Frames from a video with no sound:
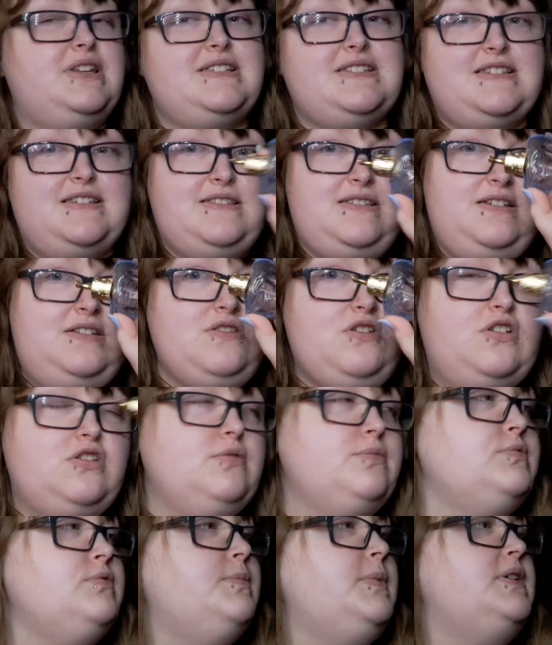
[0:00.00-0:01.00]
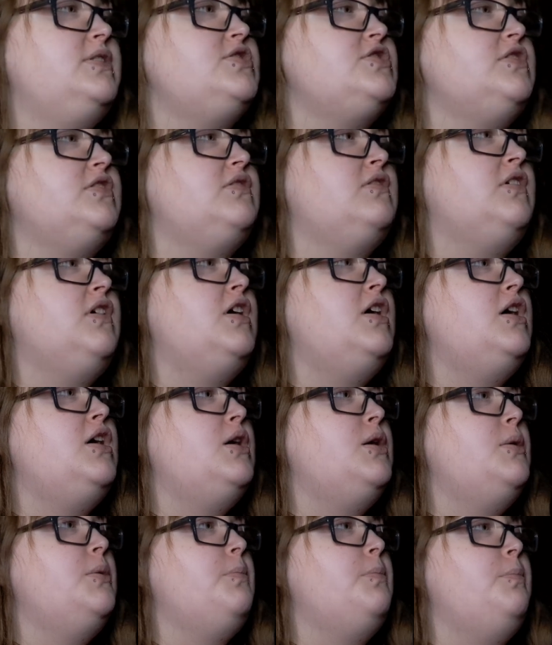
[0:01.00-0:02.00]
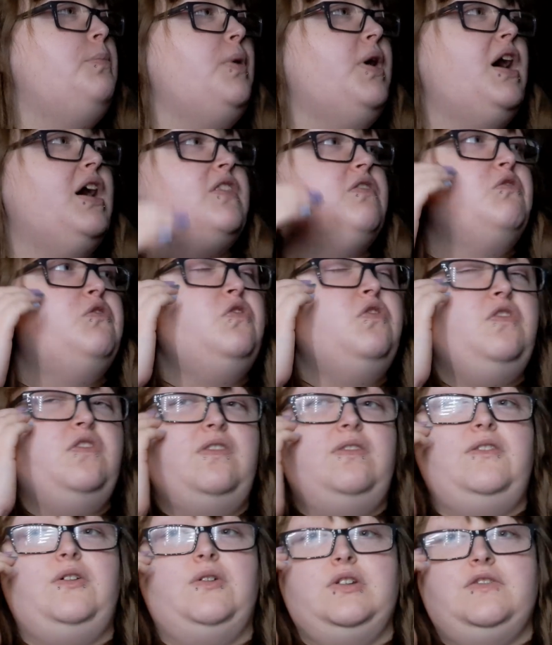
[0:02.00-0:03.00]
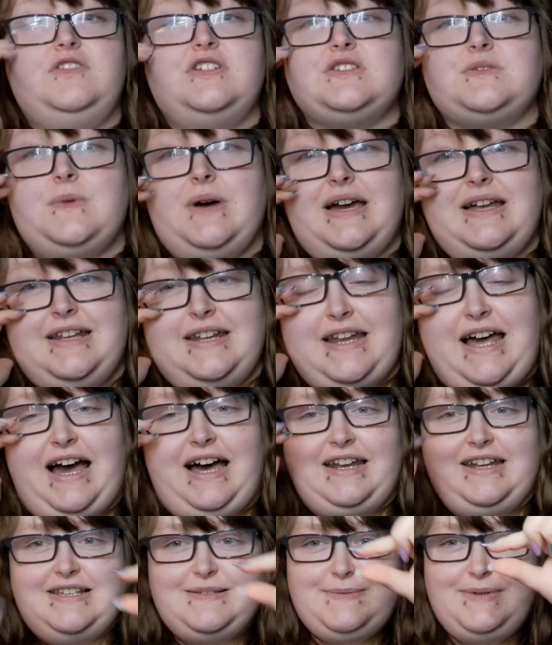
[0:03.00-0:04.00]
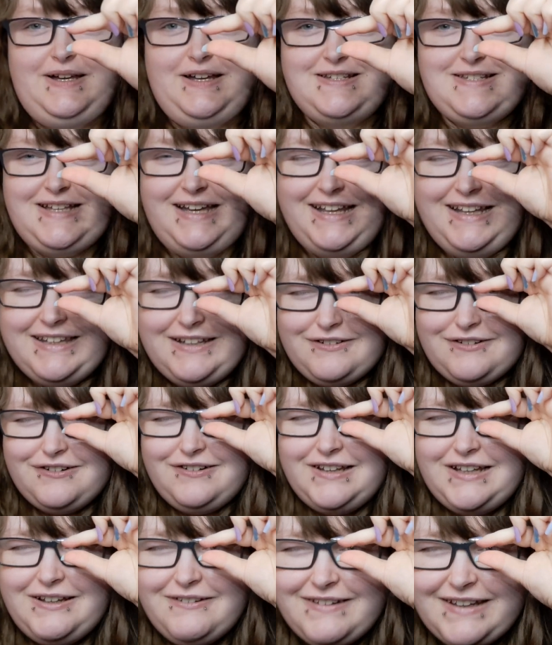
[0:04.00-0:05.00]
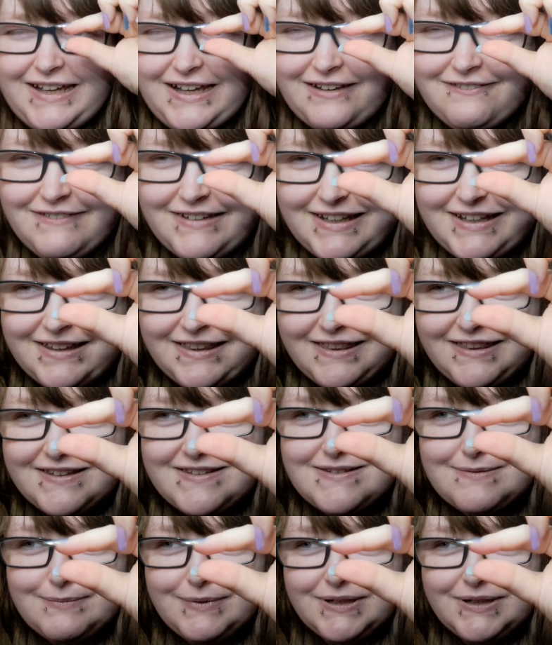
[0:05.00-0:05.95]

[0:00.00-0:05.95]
this is an honorable mention. But the only reason why I didn't add it is because I literally only have like this